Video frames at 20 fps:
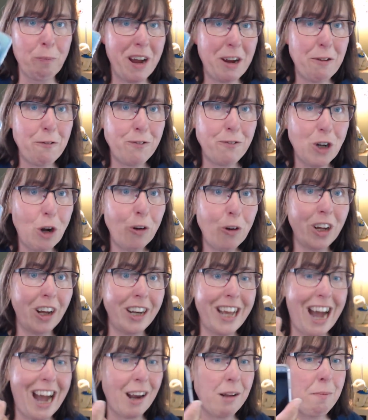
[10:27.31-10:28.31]
my phone
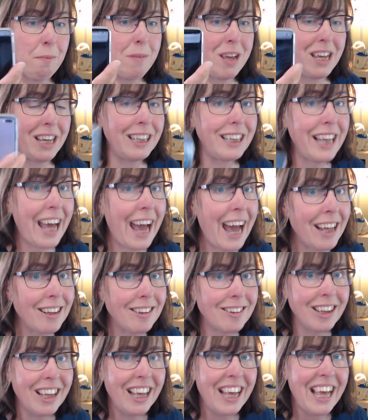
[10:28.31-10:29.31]
on how to make
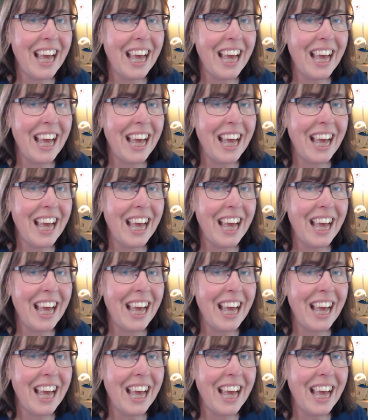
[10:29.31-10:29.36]
that.